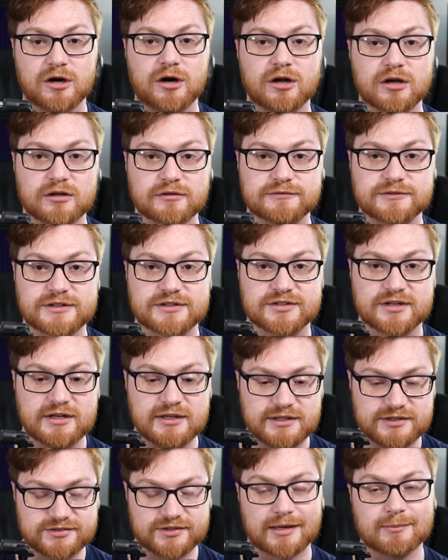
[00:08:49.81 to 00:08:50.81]
all of it
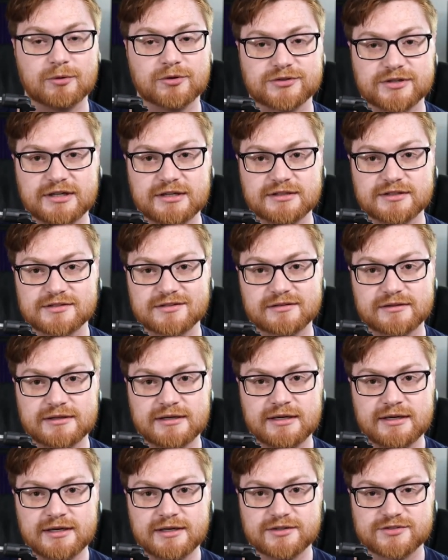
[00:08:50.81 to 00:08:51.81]
simultaneously.
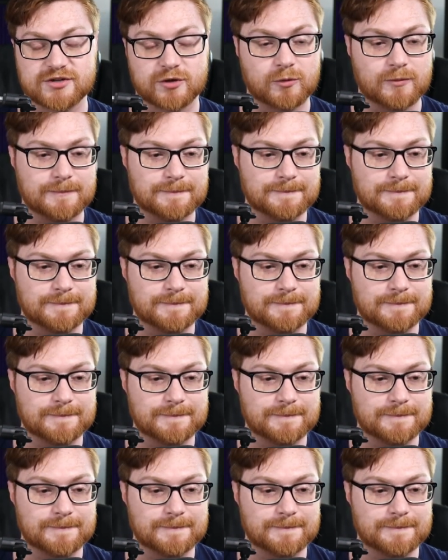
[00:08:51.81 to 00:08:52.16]
So,